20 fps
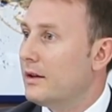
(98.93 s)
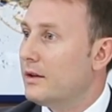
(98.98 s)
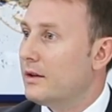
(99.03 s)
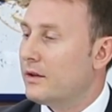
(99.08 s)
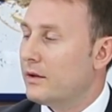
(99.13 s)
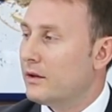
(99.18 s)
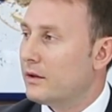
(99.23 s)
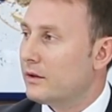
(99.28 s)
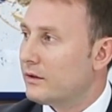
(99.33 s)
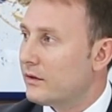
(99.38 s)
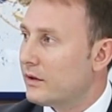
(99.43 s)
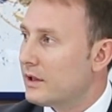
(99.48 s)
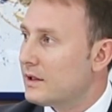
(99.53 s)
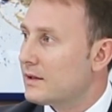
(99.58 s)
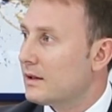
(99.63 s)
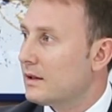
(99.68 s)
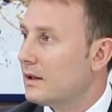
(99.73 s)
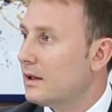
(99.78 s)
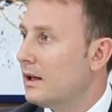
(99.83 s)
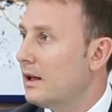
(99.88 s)
The third
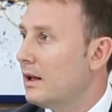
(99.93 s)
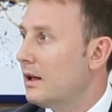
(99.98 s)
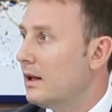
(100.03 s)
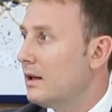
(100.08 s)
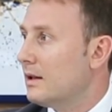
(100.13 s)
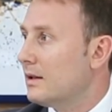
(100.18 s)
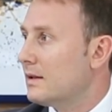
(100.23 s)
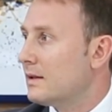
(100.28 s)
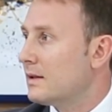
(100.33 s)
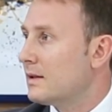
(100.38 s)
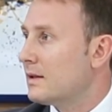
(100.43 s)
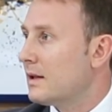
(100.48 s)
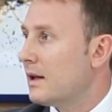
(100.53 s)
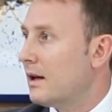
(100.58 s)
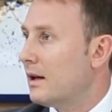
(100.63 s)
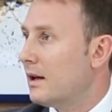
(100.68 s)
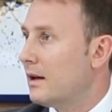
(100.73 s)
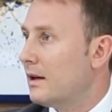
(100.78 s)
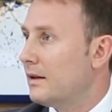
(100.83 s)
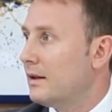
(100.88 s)
reason is
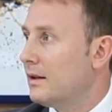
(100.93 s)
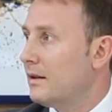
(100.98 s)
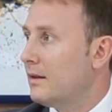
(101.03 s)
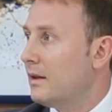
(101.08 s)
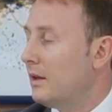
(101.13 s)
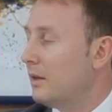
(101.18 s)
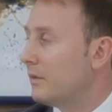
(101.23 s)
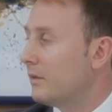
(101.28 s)
that the